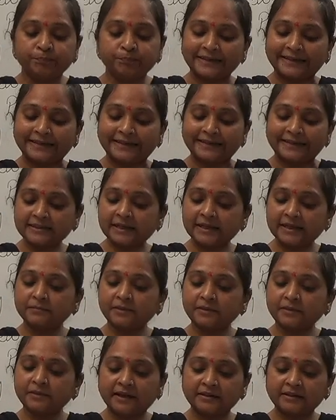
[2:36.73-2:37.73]
except
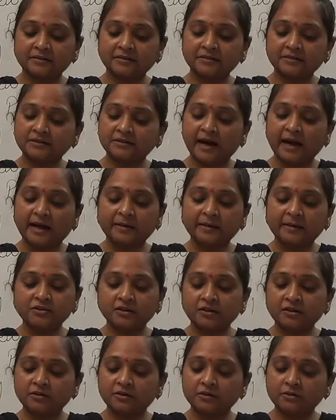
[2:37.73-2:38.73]
that this time she
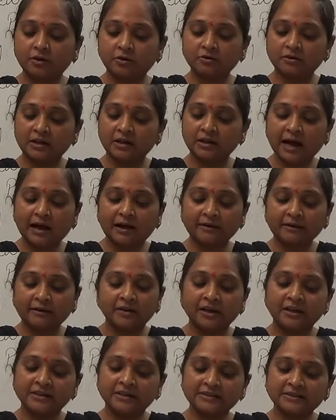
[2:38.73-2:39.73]
did not laugh.
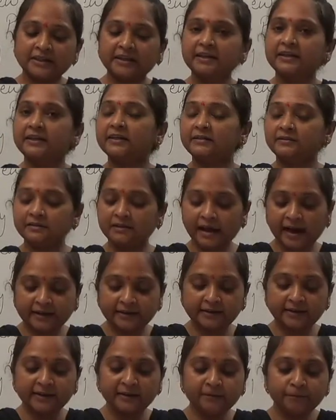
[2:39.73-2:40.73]
Say it,
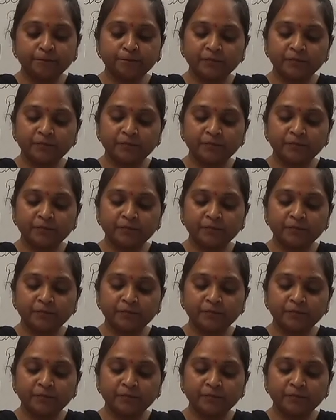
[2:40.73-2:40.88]
Daddy.